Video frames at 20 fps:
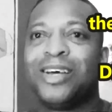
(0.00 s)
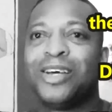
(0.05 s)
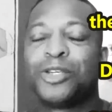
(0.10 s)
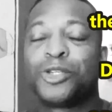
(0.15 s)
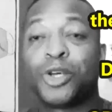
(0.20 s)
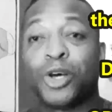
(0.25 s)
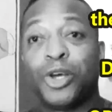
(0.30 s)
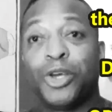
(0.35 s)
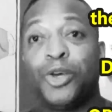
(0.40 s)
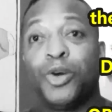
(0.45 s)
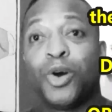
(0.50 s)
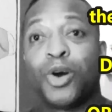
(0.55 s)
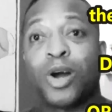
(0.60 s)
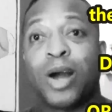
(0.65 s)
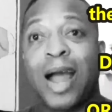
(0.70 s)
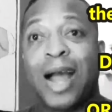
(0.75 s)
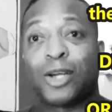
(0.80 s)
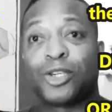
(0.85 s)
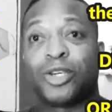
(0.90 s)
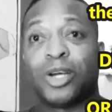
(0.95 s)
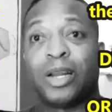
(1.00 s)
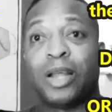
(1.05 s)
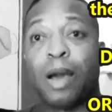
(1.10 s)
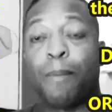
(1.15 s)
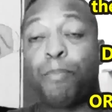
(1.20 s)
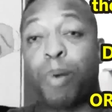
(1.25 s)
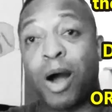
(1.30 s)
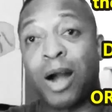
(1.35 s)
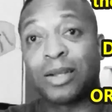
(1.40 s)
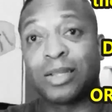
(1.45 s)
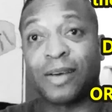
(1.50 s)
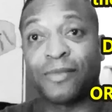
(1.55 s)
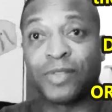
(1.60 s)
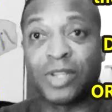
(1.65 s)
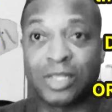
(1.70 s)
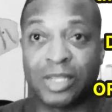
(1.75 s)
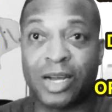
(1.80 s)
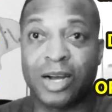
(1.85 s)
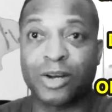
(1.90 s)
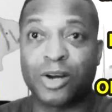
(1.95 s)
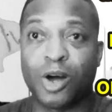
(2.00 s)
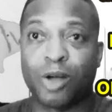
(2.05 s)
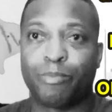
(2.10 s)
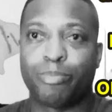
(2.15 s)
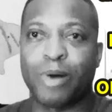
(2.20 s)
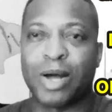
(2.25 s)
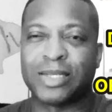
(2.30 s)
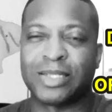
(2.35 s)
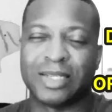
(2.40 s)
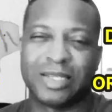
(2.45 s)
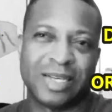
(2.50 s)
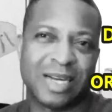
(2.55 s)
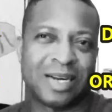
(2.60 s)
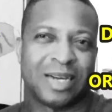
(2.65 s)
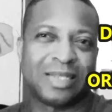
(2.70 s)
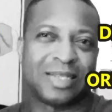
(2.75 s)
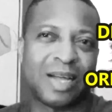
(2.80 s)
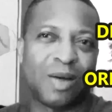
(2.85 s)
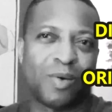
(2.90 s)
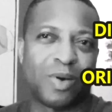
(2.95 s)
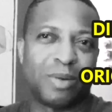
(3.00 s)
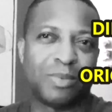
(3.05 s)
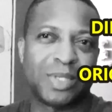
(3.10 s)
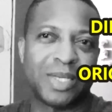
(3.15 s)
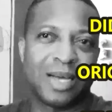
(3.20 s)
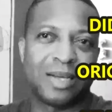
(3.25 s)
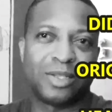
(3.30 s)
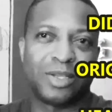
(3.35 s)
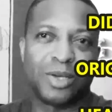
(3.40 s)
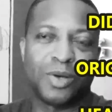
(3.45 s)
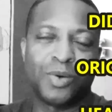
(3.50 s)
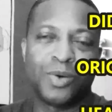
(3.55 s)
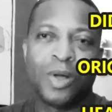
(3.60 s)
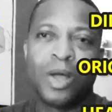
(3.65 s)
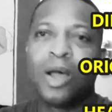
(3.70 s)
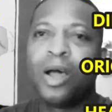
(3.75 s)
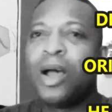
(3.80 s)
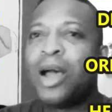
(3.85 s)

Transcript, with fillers: So you're actually a part of the teardown process. You understand what I'm saying to you?